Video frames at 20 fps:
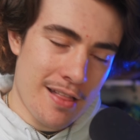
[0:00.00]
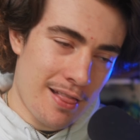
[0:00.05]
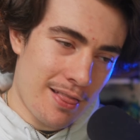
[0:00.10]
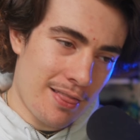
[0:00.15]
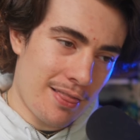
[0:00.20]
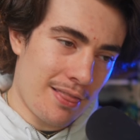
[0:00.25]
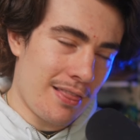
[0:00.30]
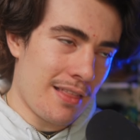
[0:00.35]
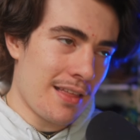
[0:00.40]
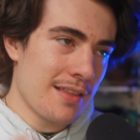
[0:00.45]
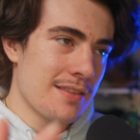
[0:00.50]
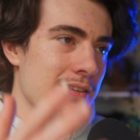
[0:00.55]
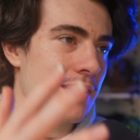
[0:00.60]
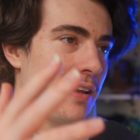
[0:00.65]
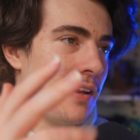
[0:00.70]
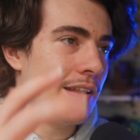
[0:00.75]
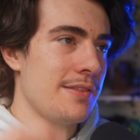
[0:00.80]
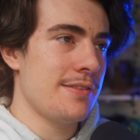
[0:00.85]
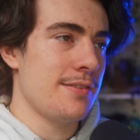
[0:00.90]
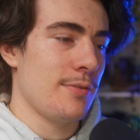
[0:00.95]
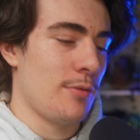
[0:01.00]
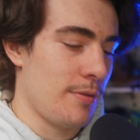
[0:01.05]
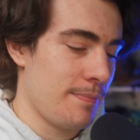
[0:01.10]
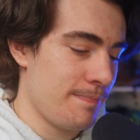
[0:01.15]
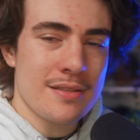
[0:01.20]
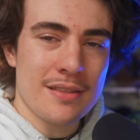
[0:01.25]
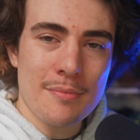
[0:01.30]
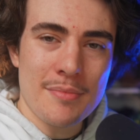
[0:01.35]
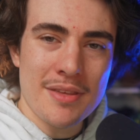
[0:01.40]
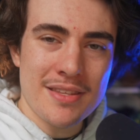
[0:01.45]
Let's get into
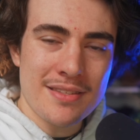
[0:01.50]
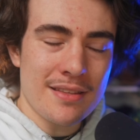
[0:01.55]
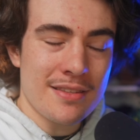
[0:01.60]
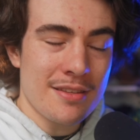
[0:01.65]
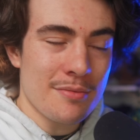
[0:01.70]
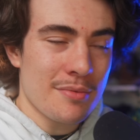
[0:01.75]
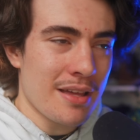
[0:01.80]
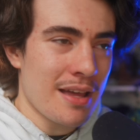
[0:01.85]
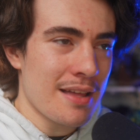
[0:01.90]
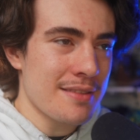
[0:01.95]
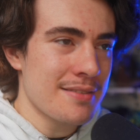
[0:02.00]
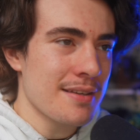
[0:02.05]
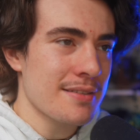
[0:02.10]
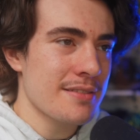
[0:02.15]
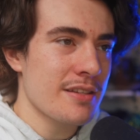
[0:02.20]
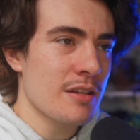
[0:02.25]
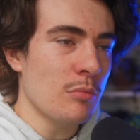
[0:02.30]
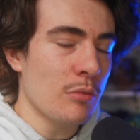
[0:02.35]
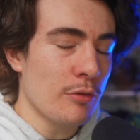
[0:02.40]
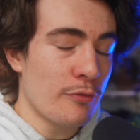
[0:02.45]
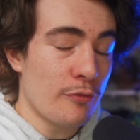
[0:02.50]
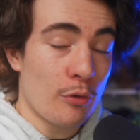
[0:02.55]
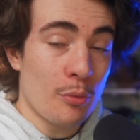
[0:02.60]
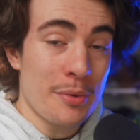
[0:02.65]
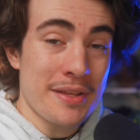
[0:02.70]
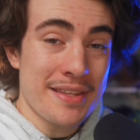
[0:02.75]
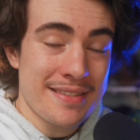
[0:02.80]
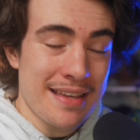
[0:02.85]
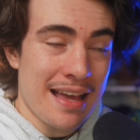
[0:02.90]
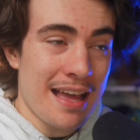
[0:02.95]
it. So let me set some context here before
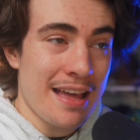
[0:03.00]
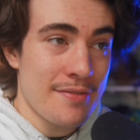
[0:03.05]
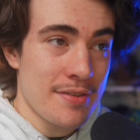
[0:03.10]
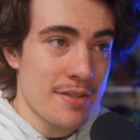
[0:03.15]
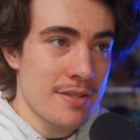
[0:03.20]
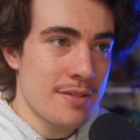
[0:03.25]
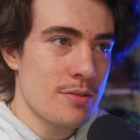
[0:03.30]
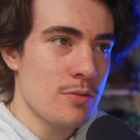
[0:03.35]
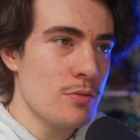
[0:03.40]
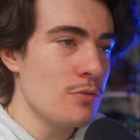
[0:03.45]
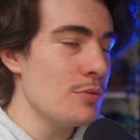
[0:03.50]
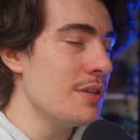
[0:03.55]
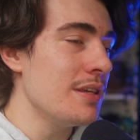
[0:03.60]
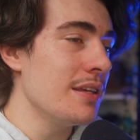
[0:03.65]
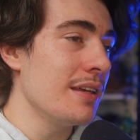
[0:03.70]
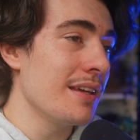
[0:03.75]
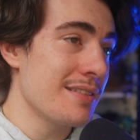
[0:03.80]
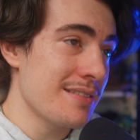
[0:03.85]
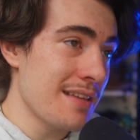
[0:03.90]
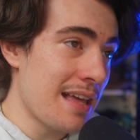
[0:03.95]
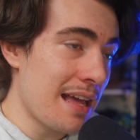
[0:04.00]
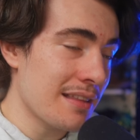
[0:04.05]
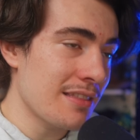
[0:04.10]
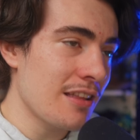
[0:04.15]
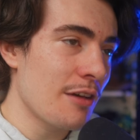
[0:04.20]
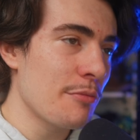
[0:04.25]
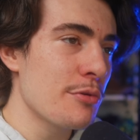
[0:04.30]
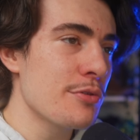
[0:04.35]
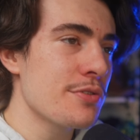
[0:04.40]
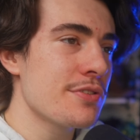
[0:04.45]
we dive into the exact
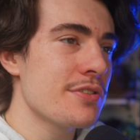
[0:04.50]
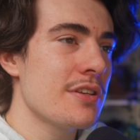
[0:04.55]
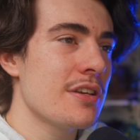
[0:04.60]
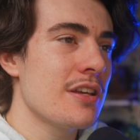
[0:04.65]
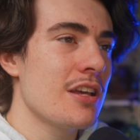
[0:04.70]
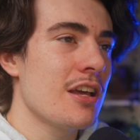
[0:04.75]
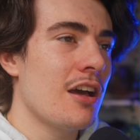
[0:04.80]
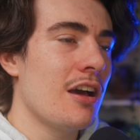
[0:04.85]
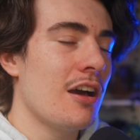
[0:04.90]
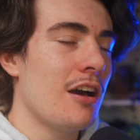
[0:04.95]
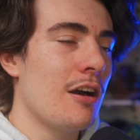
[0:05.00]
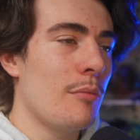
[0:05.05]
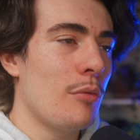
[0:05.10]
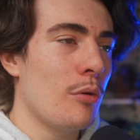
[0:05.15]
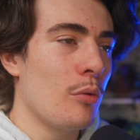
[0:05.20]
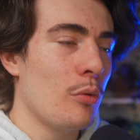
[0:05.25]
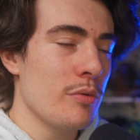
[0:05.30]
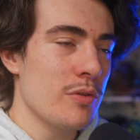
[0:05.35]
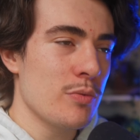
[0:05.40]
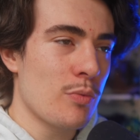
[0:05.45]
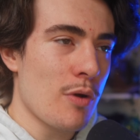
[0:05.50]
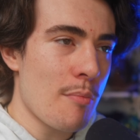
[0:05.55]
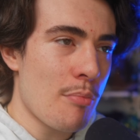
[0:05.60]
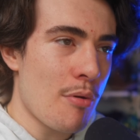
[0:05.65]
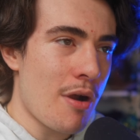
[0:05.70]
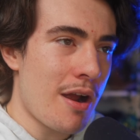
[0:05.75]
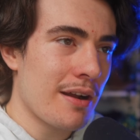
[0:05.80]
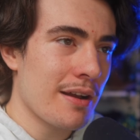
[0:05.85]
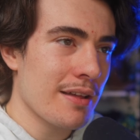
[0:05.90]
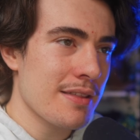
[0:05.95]
numbers. But it was one
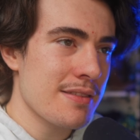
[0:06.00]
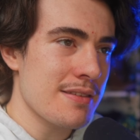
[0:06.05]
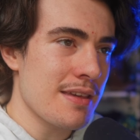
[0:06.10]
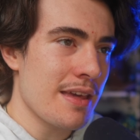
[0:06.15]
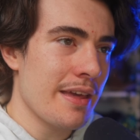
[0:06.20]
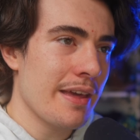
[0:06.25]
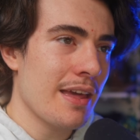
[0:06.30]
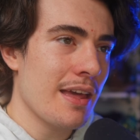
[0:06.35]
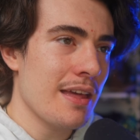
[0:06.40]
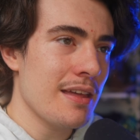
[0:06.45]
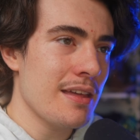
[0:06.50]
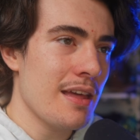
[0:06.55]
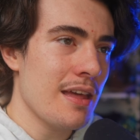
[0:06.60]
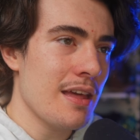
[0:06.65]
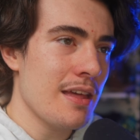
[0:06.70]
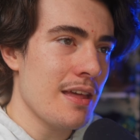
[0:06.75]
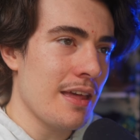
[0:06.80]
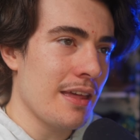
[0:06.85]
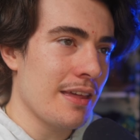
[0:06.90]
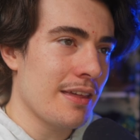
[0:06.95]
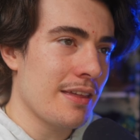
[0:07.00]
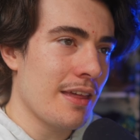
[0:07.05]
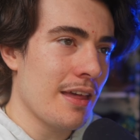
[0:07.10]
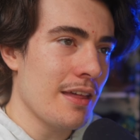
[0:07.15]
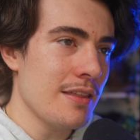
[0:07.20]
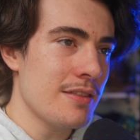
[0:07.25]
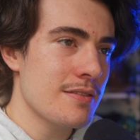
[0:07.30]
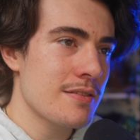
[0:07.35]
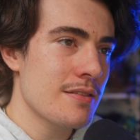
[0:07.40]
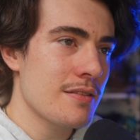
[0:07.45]
product, aka a
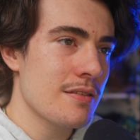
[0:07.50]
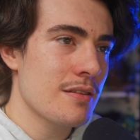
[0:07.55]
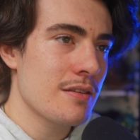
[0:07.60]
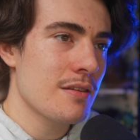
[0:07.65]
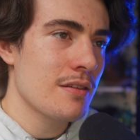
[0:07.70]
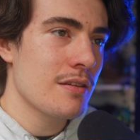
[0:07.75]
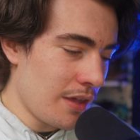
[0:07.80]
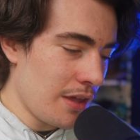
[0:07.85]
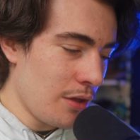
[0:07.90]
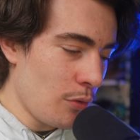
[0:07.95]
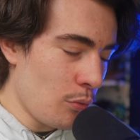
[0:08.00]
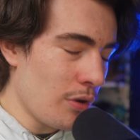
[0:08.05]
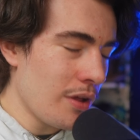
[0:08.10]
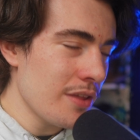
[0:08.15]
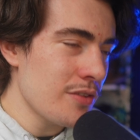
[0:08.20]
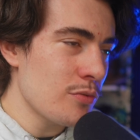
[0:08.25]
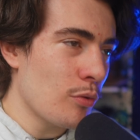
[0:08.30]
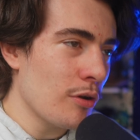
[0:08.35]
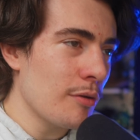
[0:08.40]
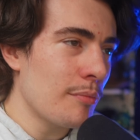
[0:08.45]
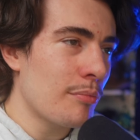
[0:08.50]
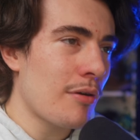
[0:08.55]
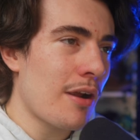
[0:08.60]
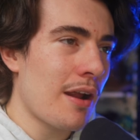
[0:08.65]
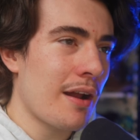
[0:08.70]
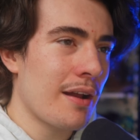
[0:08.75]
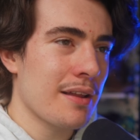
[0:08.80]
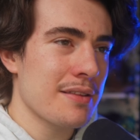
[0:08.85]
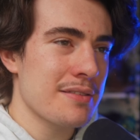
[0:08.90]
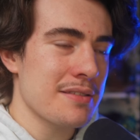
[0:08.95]
kit. It was one
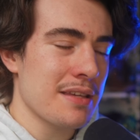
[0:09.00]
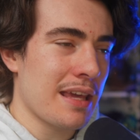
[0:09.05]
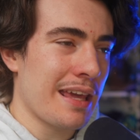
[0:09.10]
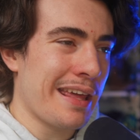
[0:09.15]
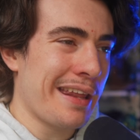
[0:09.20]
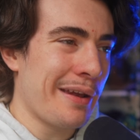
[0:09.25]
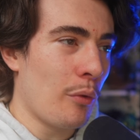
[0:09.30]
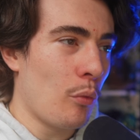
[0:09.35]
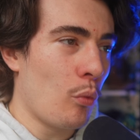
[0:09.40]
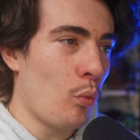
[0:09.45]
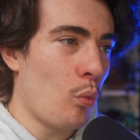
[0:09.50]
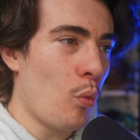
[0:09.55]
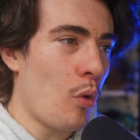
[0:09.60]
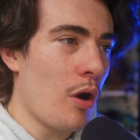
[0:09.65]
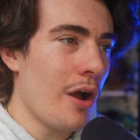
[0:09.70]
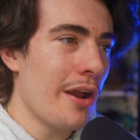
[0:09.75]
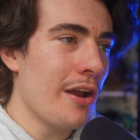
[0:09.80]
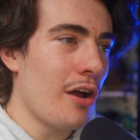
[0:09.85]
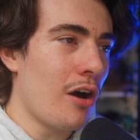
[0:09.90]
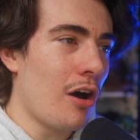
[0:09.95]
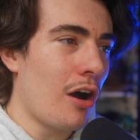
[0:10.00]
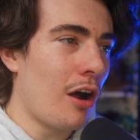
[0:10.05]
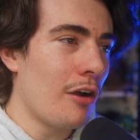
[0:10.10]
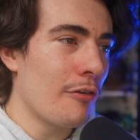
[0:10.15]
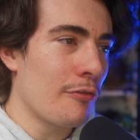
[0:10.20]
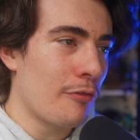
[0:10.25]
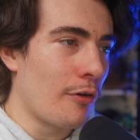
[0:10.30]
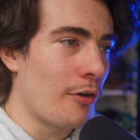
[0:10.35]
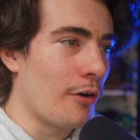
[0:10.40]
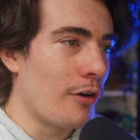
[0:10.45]
product and one
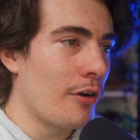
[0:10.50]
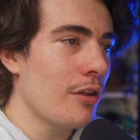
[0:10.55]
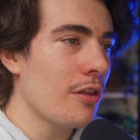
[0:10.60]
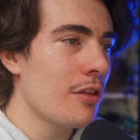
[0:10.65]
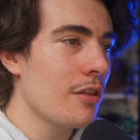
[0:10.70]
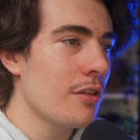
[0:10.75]
offer